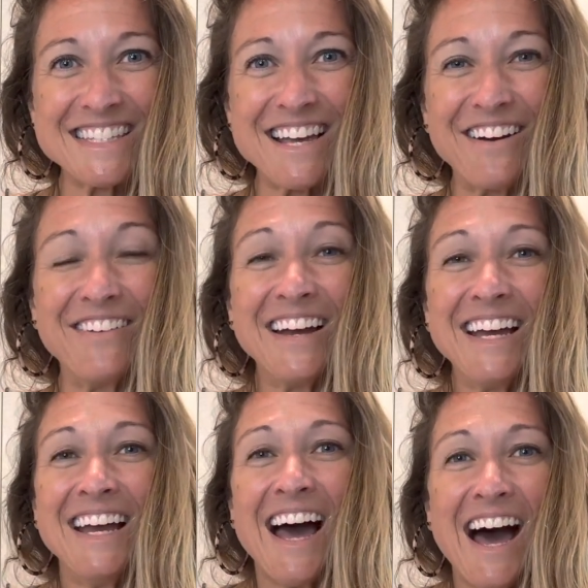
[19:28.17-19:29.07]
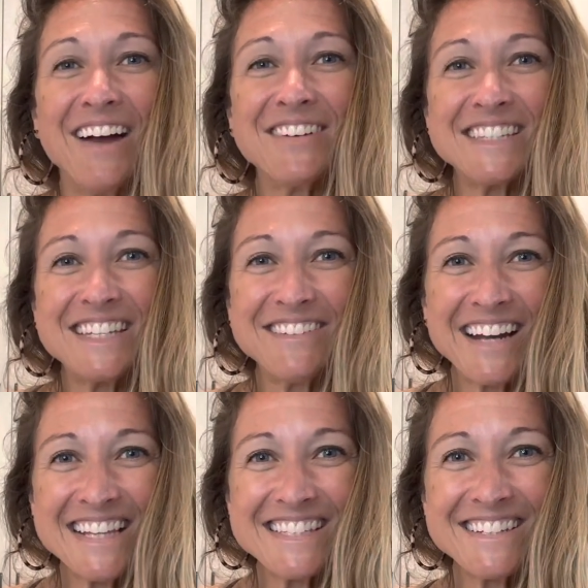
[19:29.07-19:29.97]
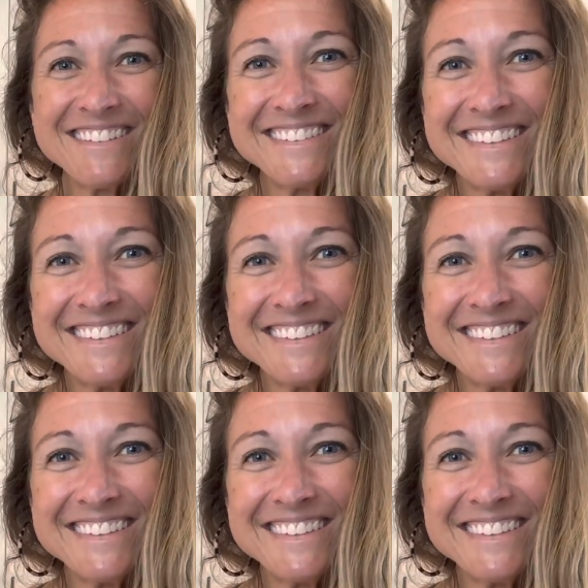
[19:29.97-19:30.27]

So I will see you again soon.